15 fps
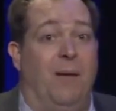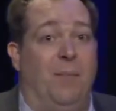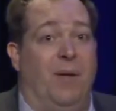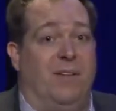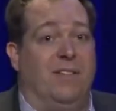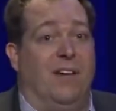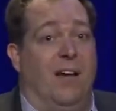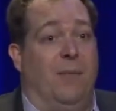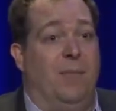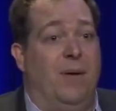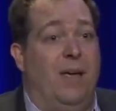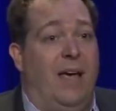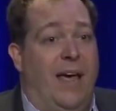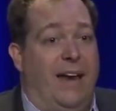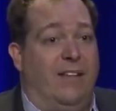but uh,
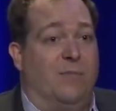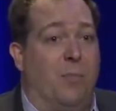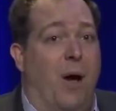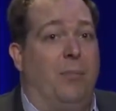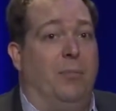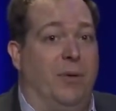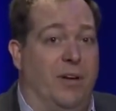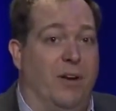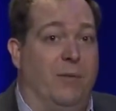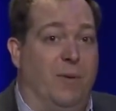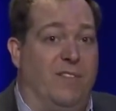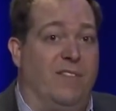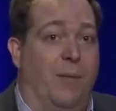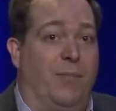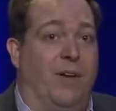and it's probably going to
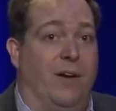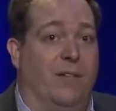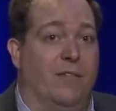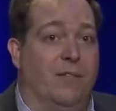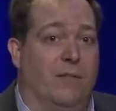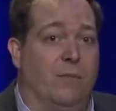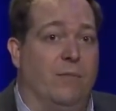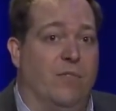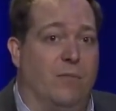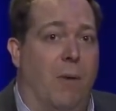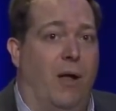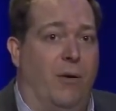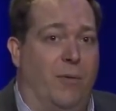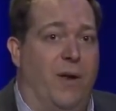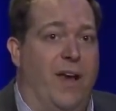be something
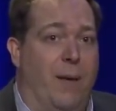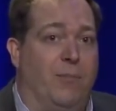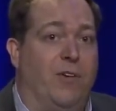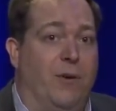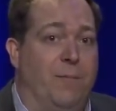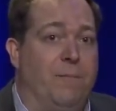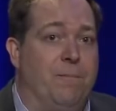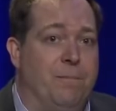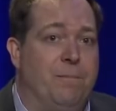smaller than Neptune.